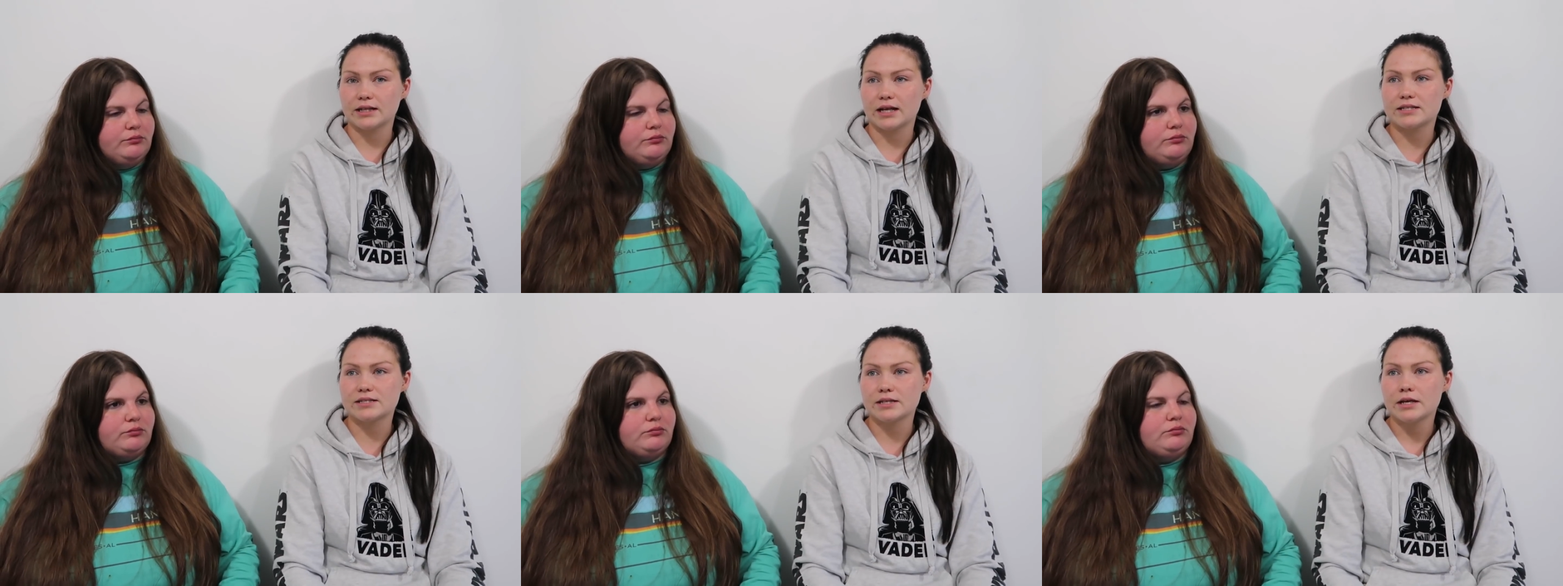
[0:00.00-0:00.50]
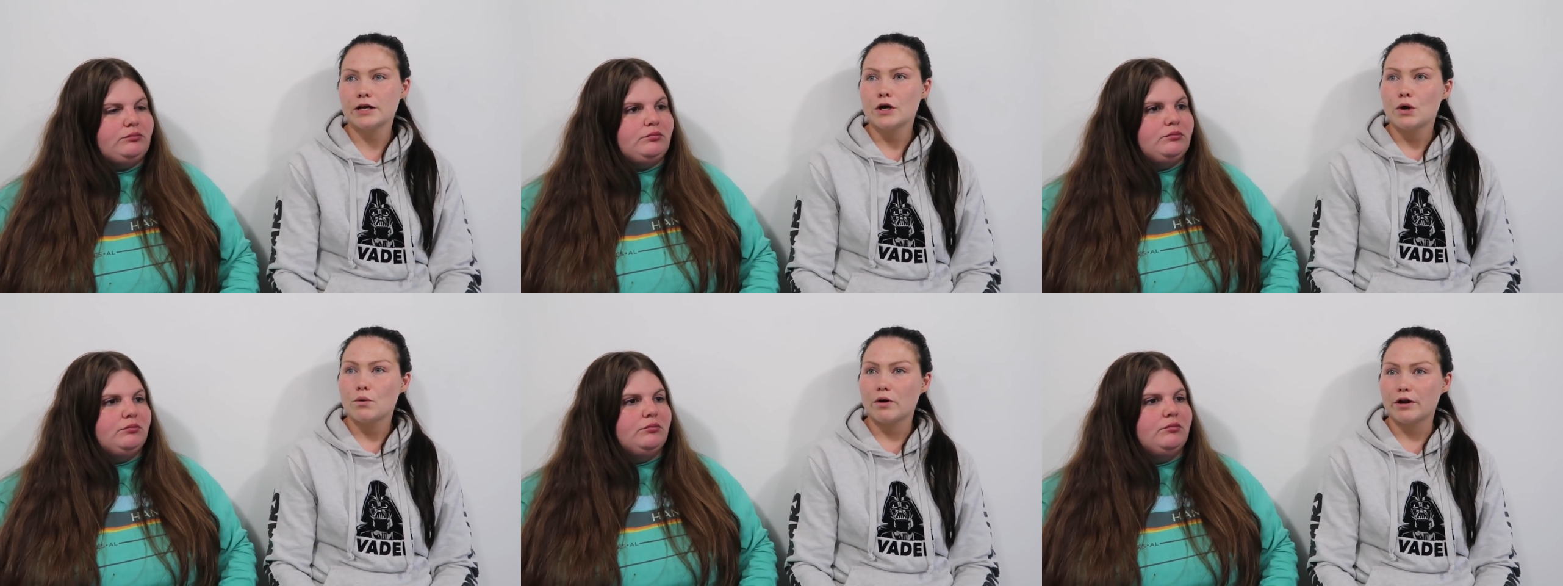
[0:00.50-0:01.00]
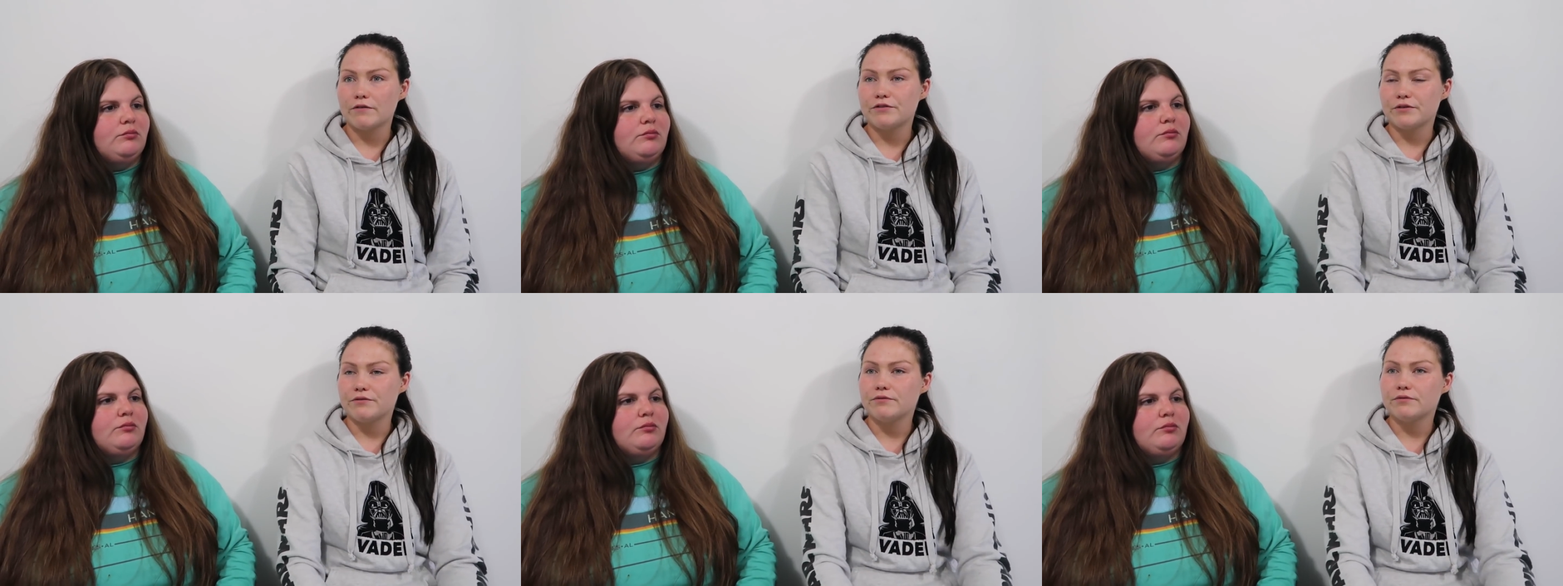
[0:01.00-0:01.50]
Speaker 1: That's one of
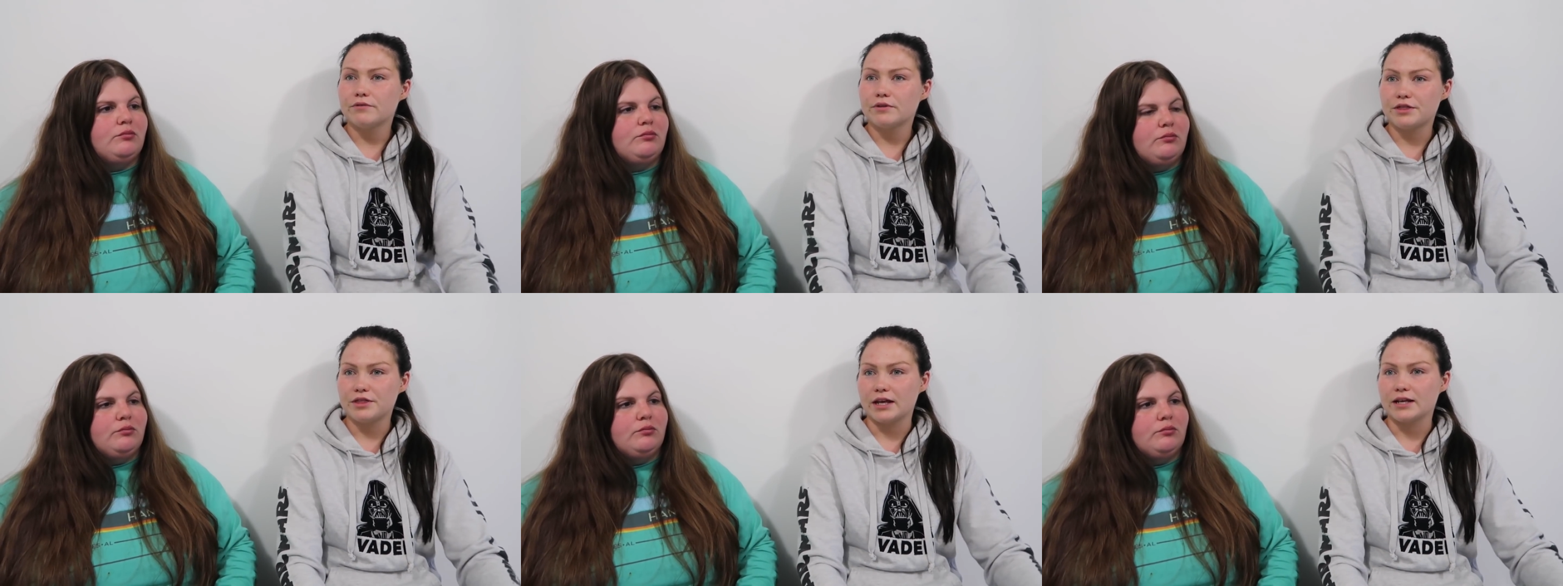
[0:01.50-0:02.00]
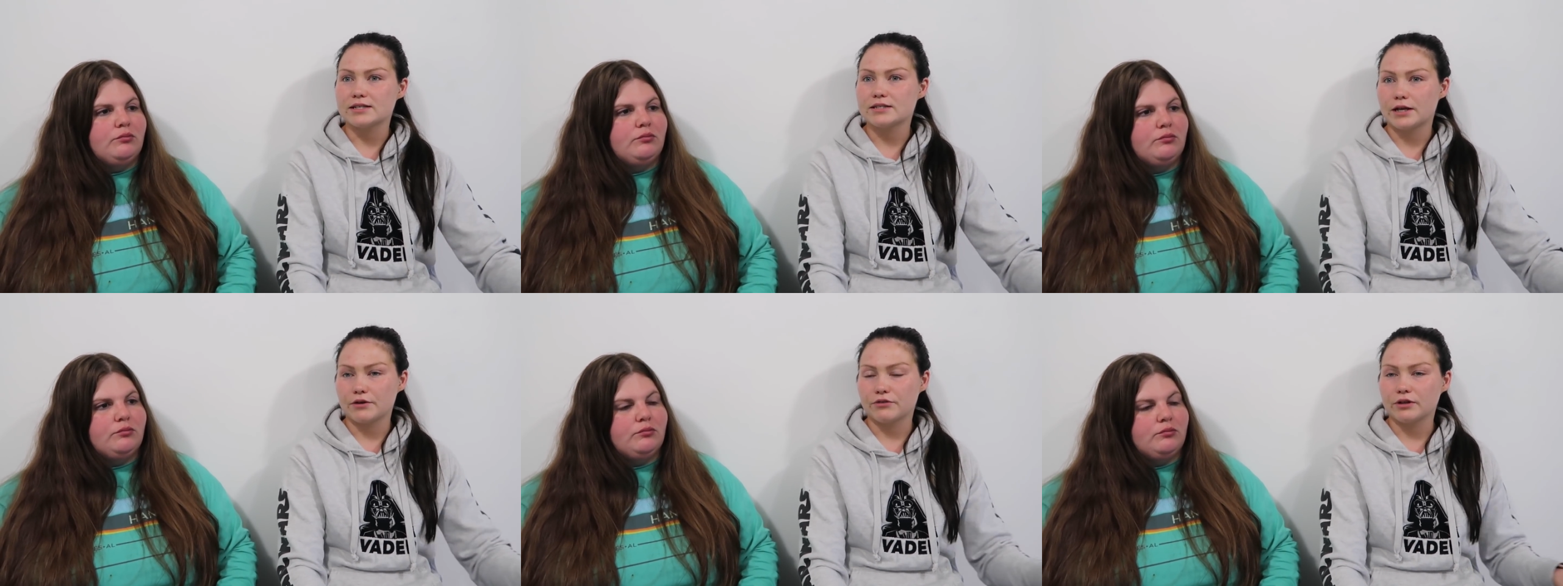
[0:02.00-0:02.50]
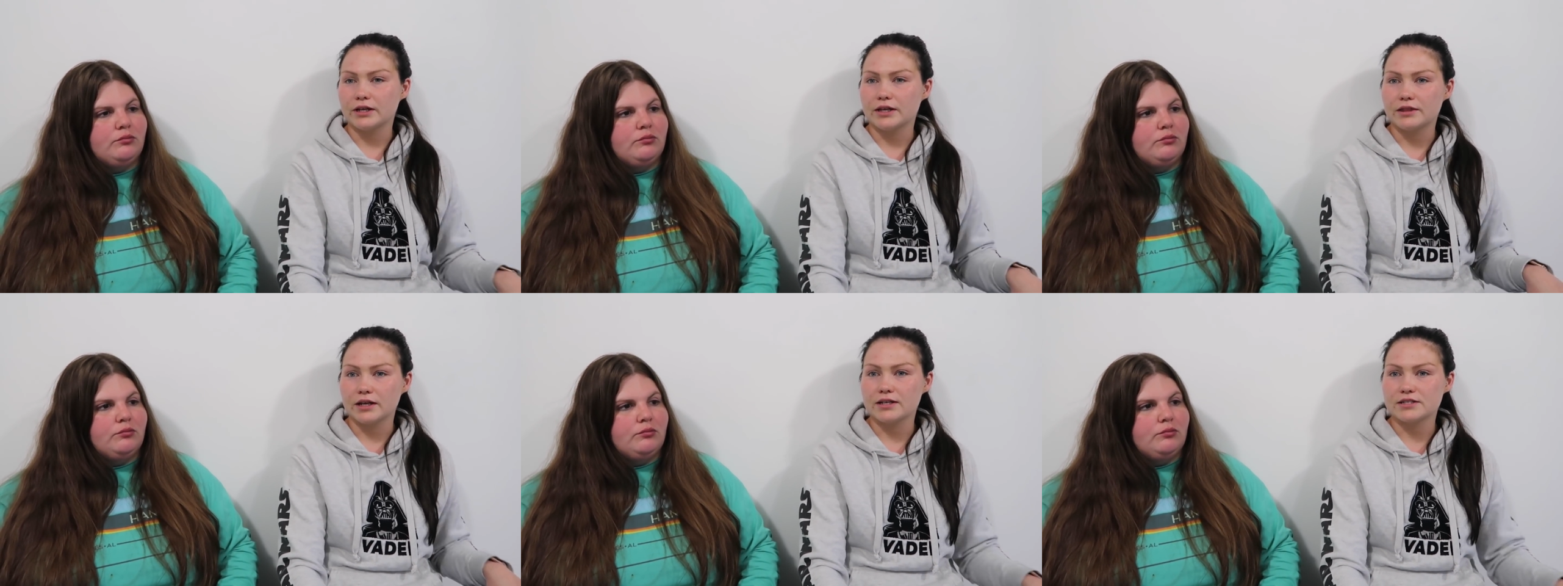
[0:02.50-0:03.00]
the things that I really
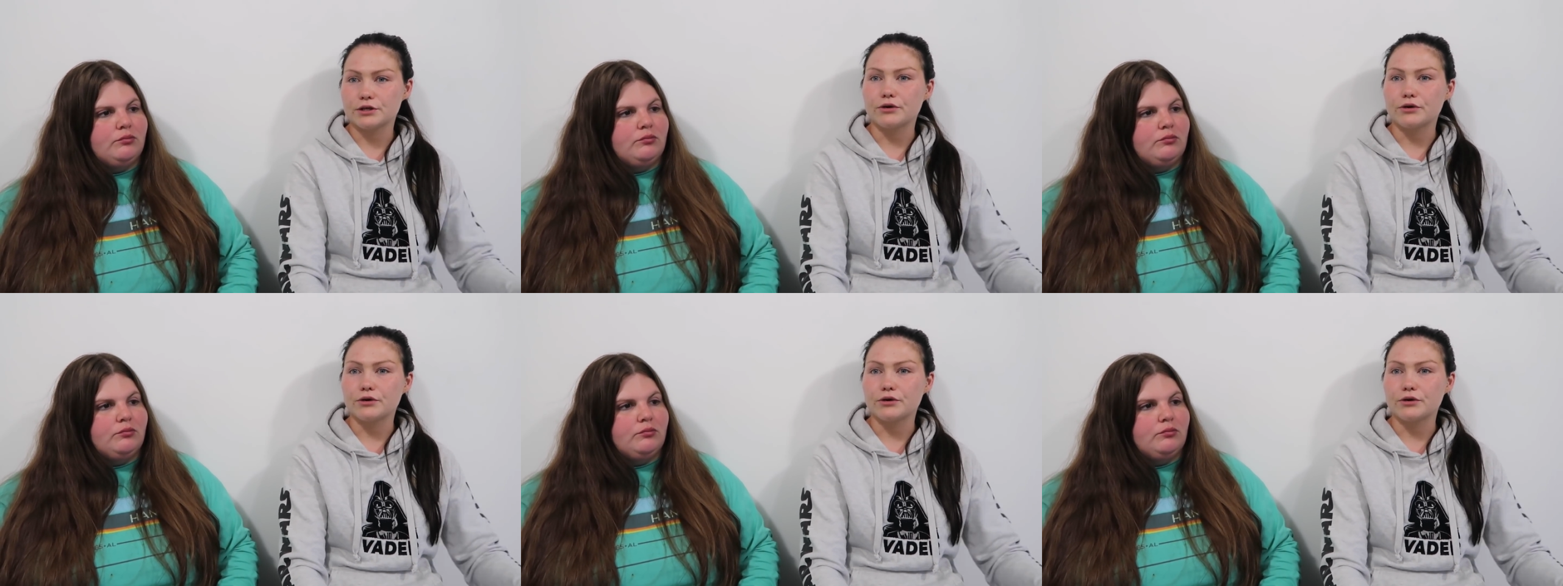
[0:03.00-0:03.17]
think is